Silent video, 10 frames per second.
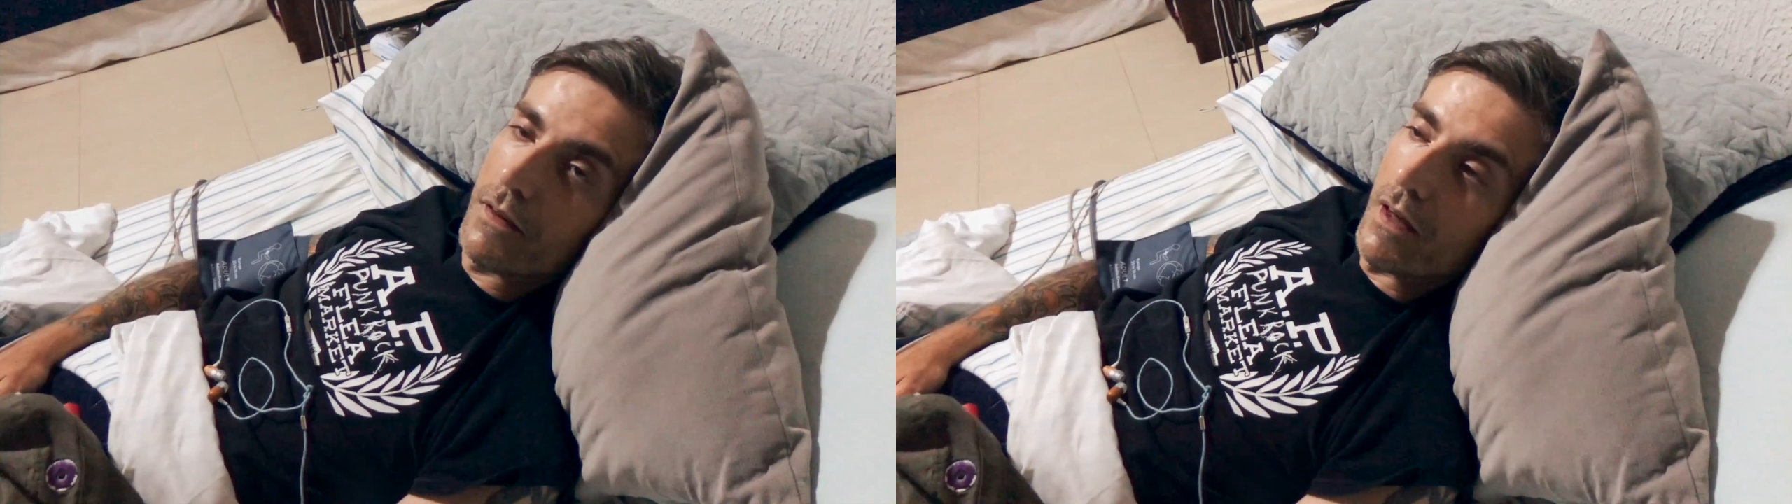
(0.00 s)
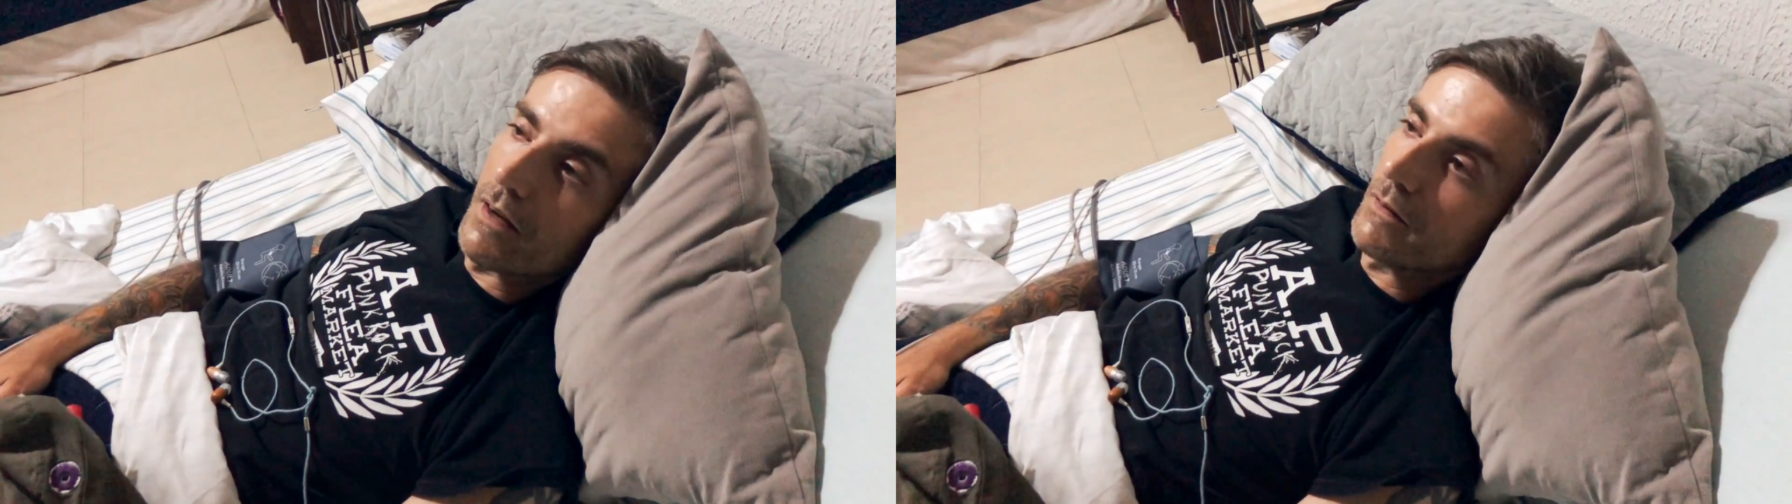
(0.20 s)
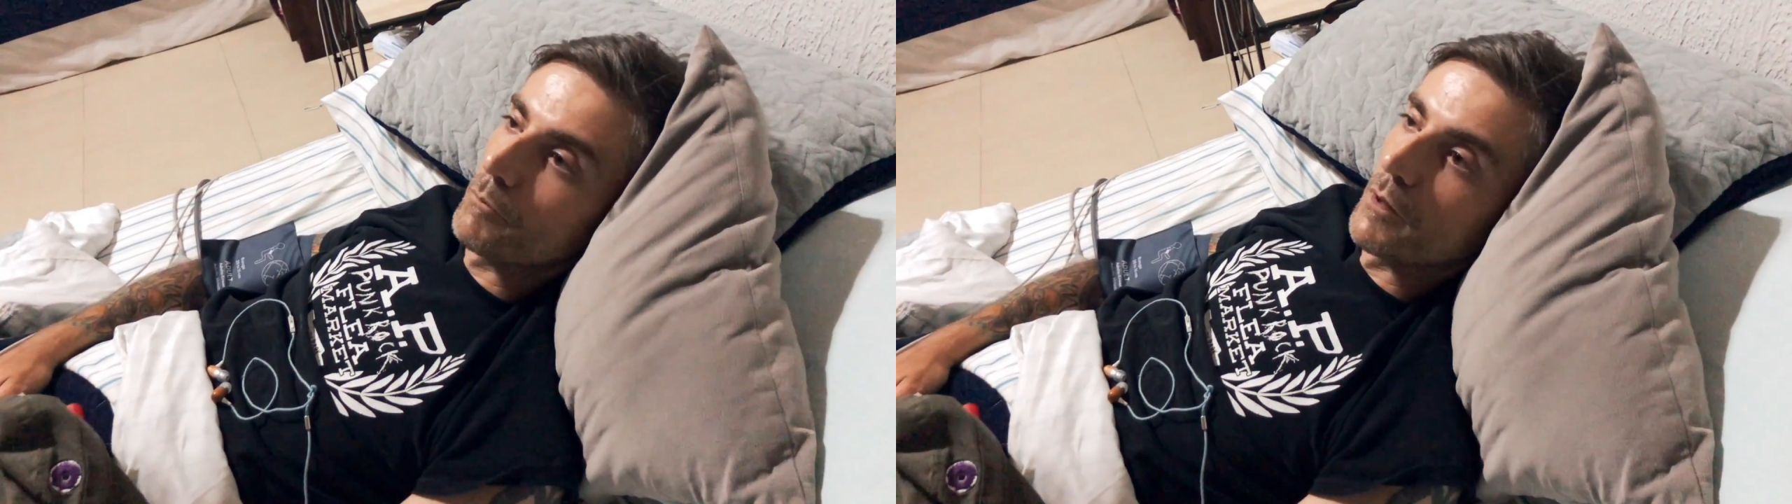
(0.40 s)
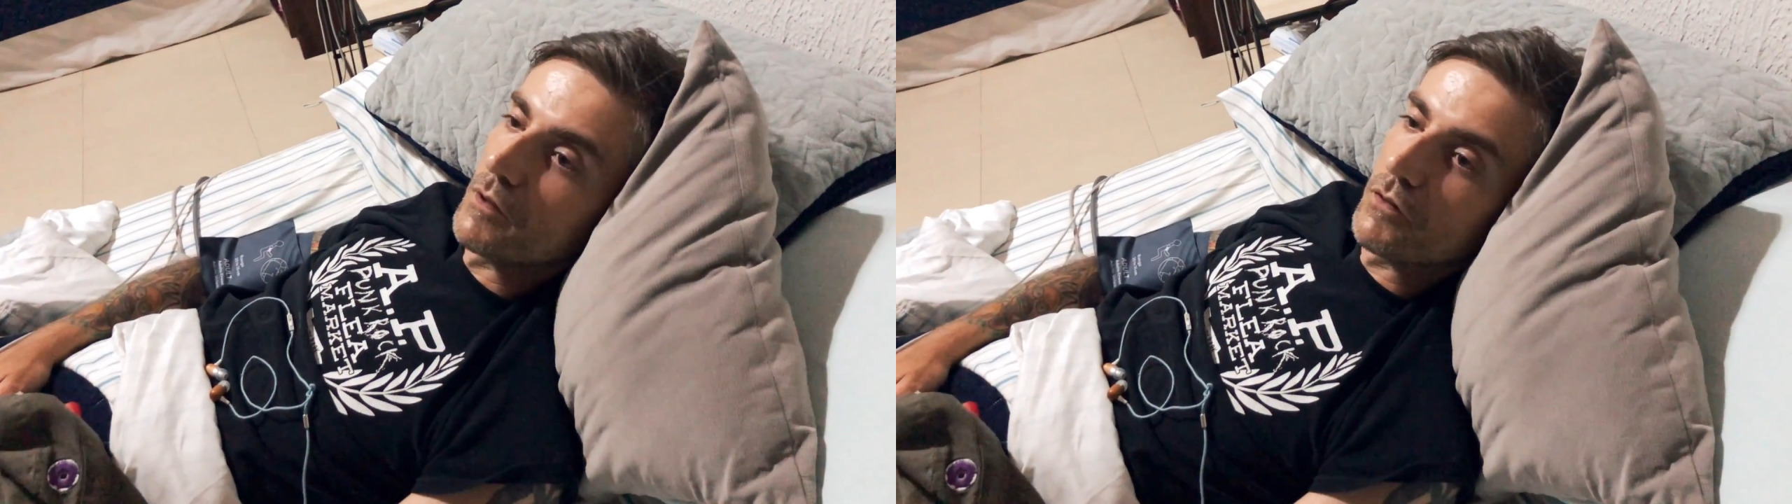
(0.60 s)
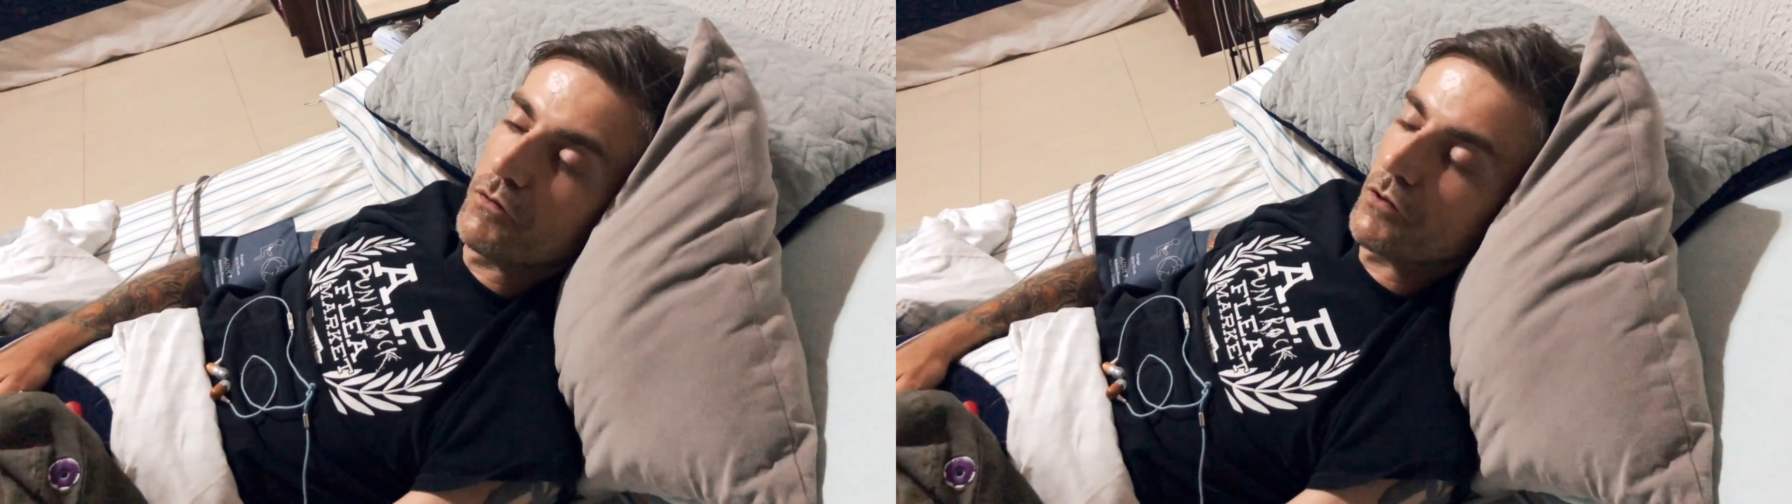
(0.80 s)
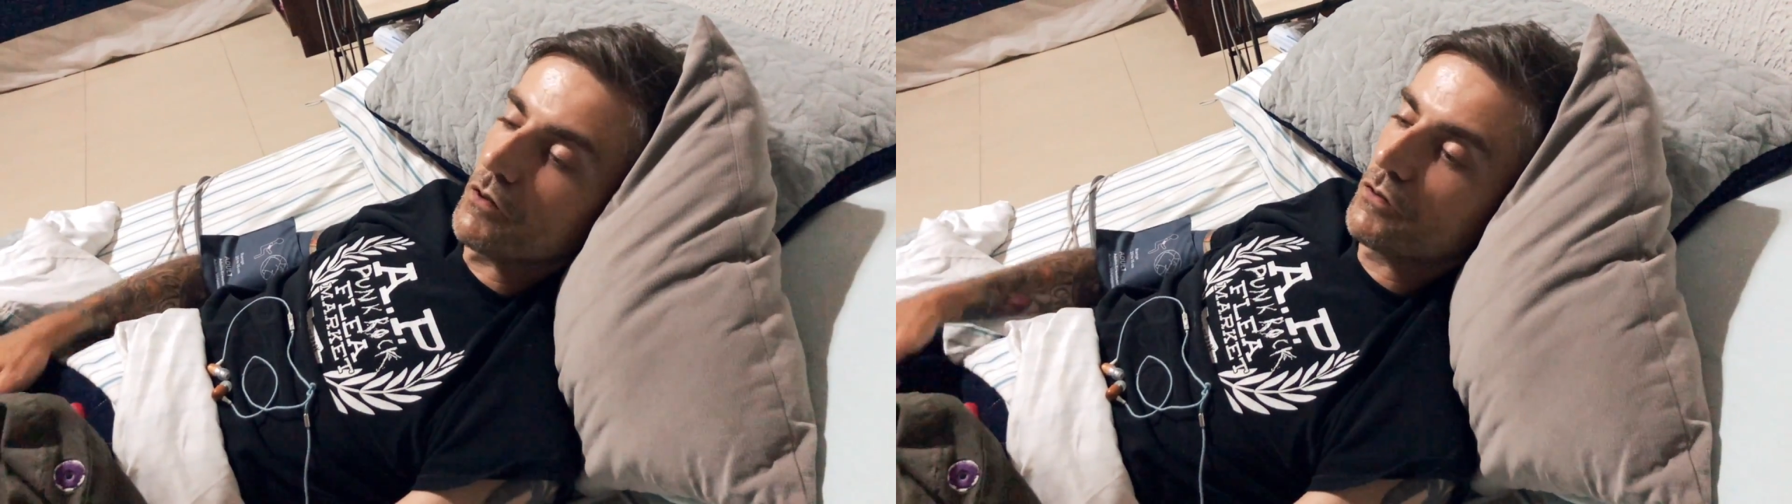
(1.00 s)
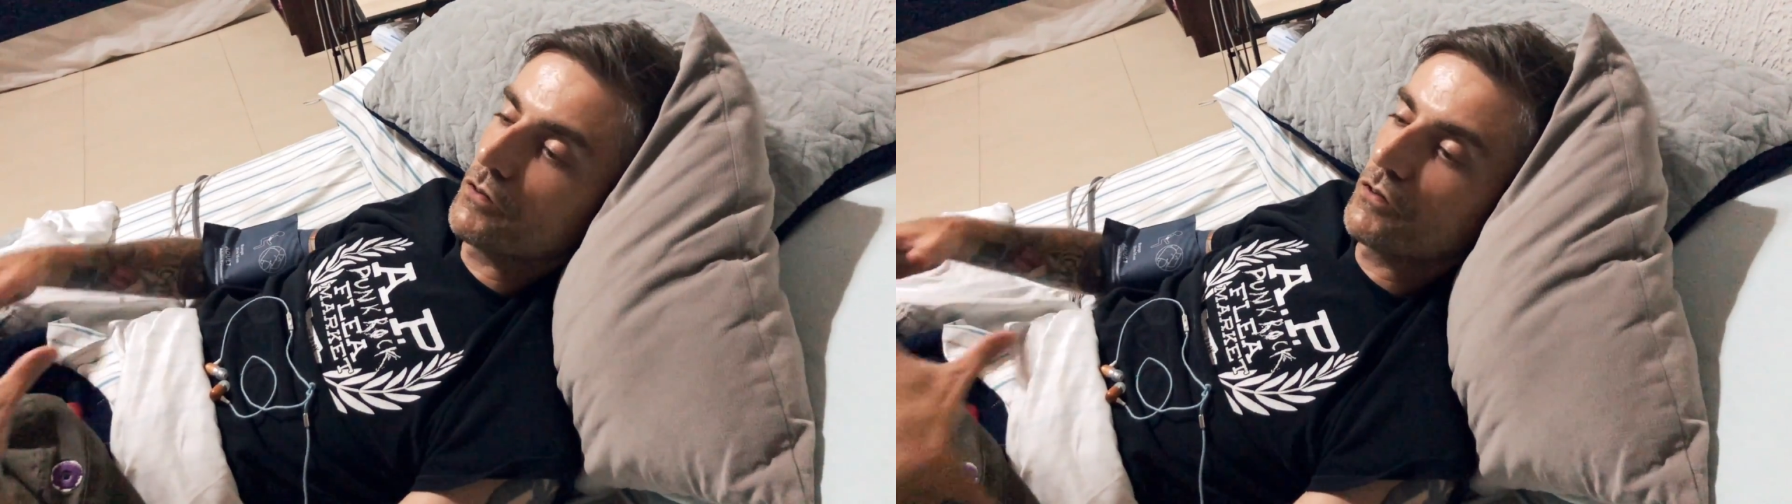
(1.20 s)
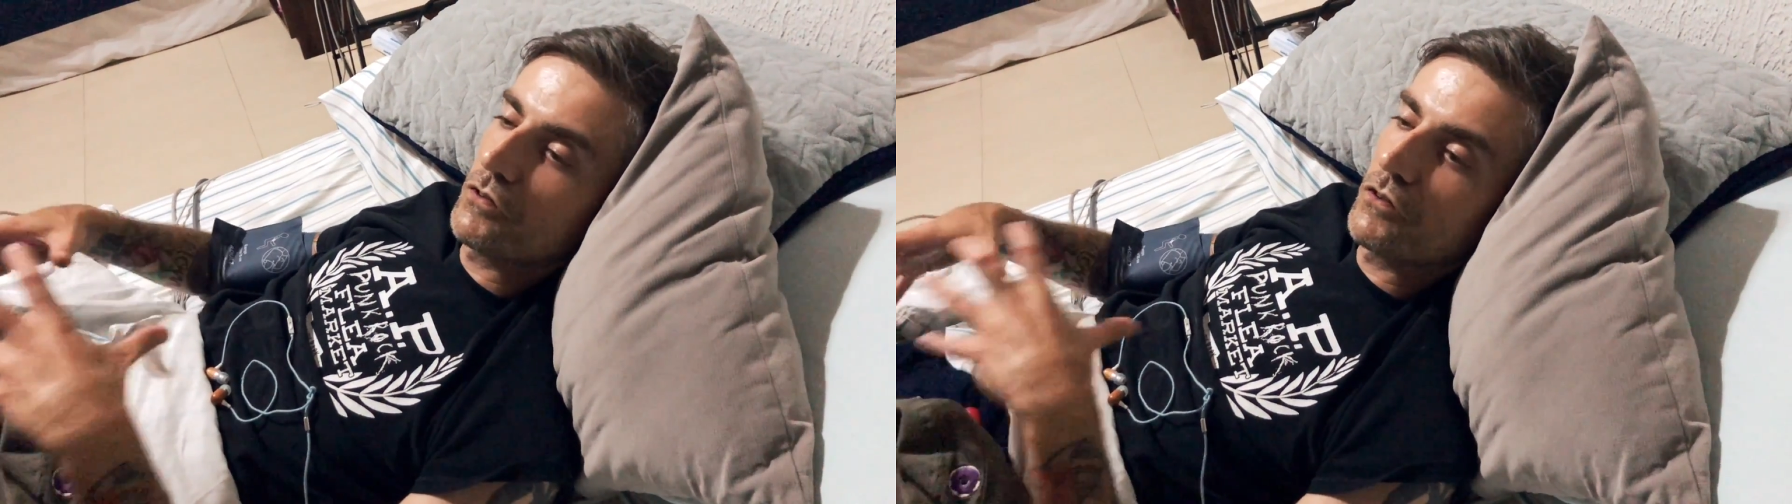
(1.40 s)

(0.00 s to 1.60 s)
had been just